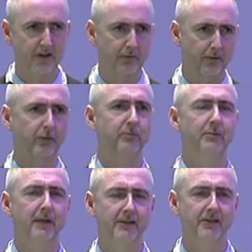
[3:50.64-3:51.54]
the
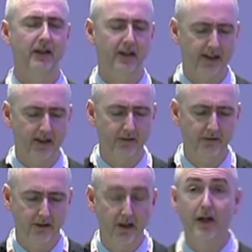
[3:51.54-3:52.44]
improvement based on that.
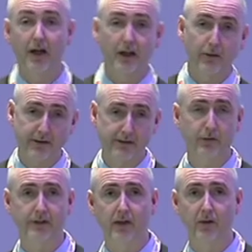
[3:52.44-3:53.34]
If we
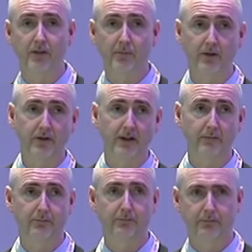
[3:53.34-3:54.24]
shut down a building
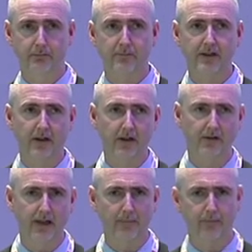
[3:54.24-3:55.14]

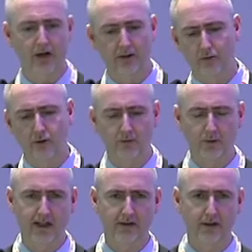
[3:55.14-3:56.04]
because that product's come
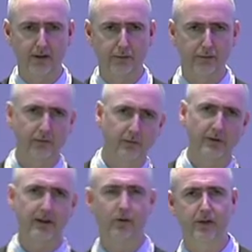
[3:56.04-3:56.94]
to end of life,
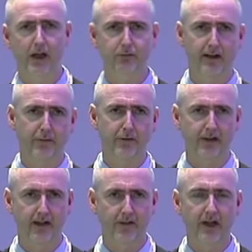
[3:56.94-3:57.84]
we don't take credit for
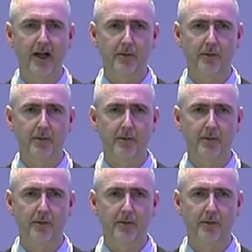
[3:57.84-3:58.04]
that.